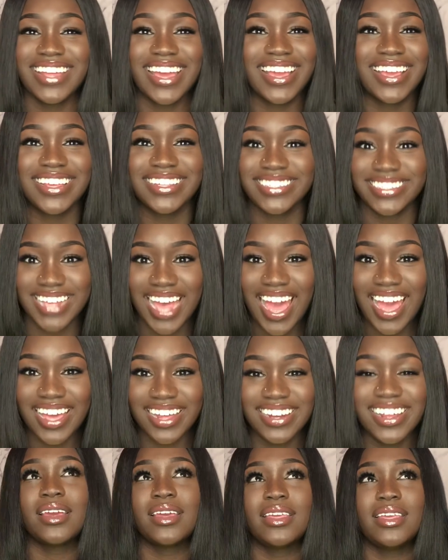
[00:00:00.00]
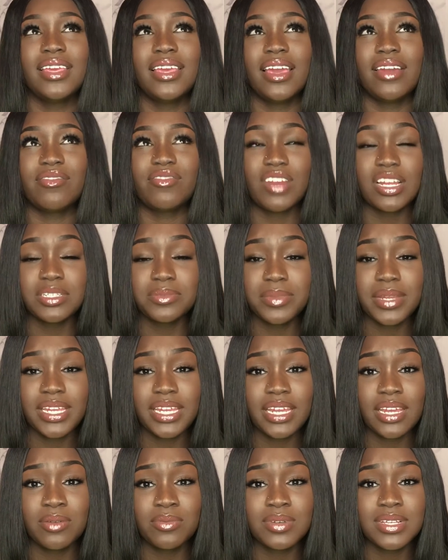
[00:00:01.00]
like it's sad. Yeah, freshman
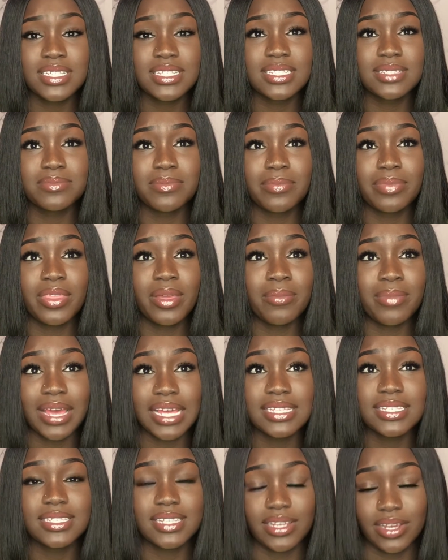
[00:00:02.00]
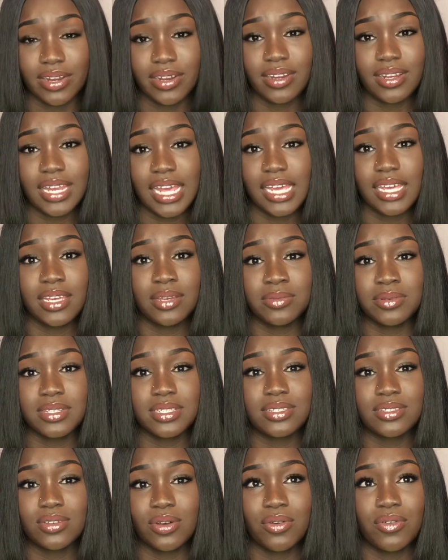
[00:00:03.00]
year was the best year. Like it
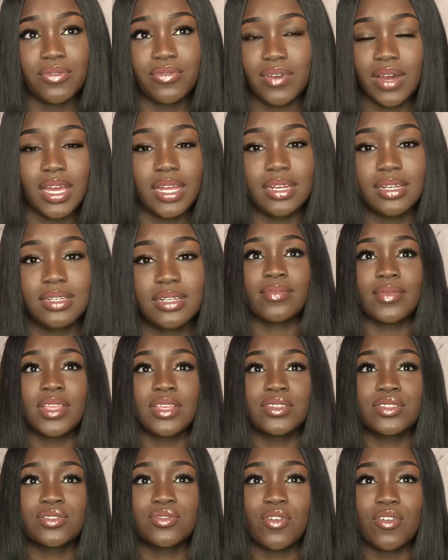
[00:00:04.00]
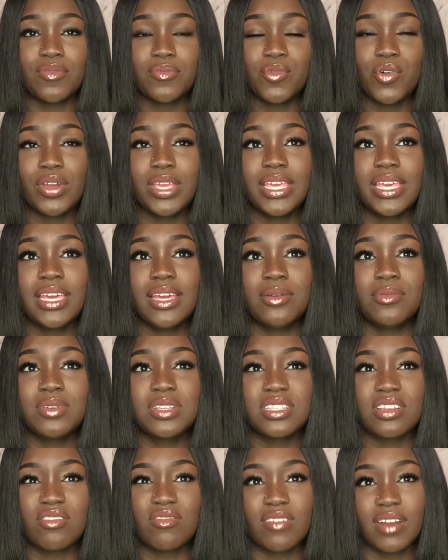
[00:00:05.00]
was so fun. Sophomore year
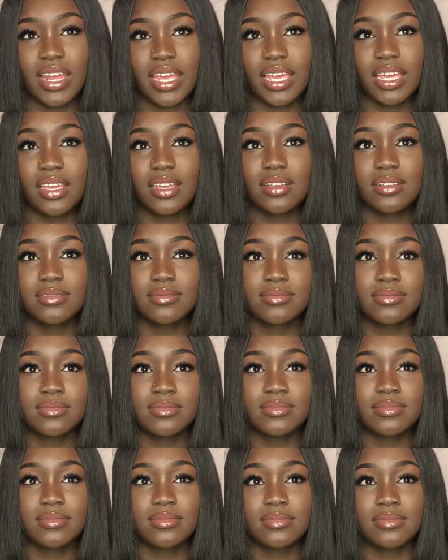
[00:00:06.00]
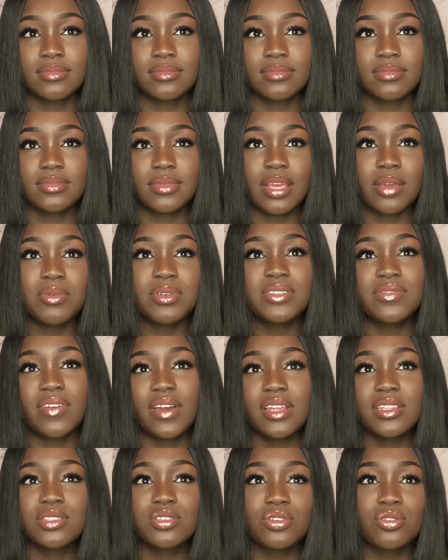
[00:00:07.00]
was alright. It was
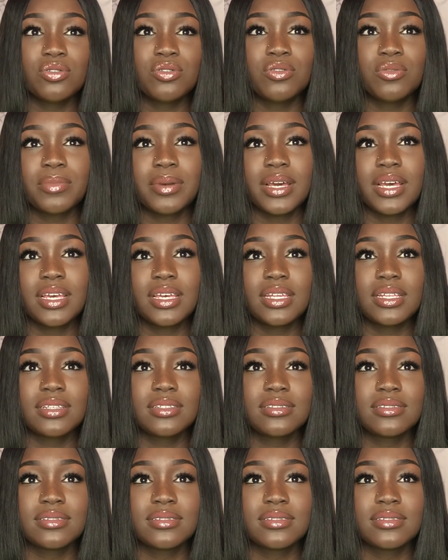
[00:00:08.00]
fun too, but